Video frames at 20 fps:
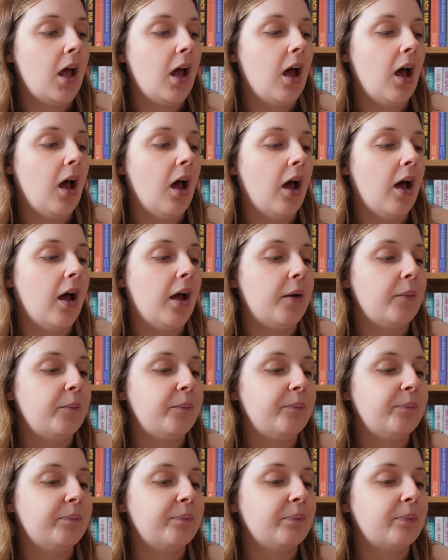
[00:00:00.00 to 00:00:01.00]

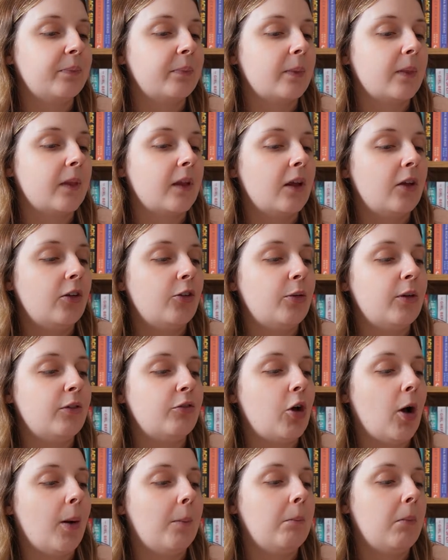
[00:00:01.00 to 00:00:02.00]
So
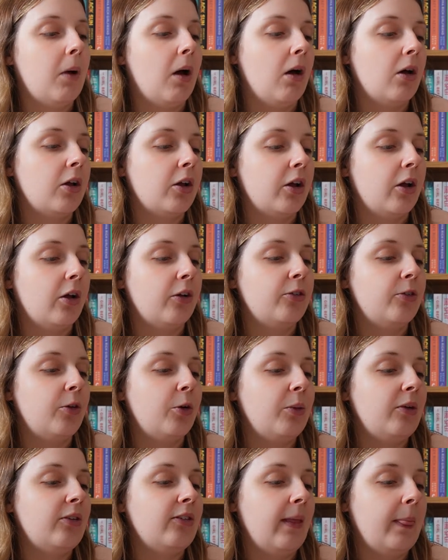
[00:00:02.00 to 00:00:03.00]
we've got Marcos,
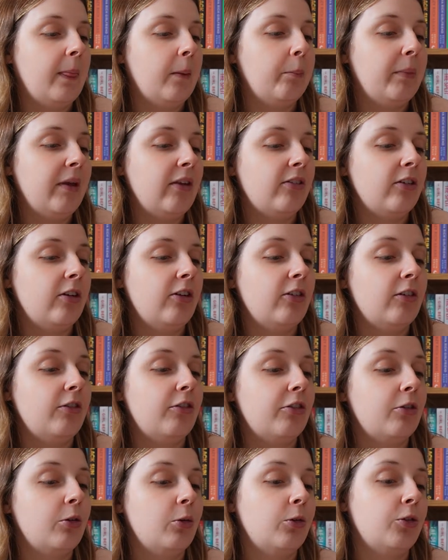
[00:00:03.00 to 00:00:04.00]
who is in the business of
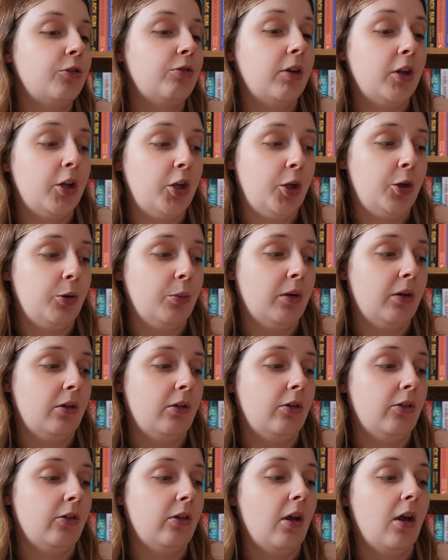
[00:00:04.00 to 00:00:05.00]
slaughtering
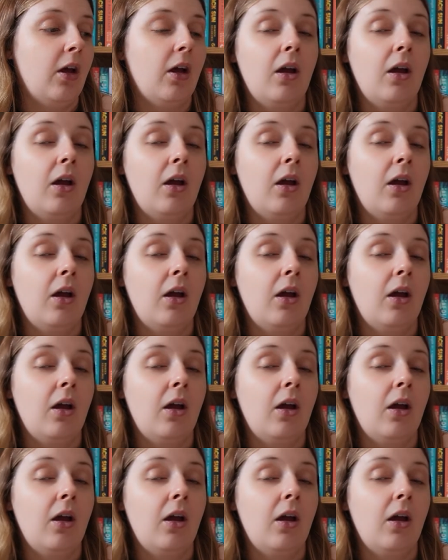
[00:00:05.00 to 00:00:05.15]
humans,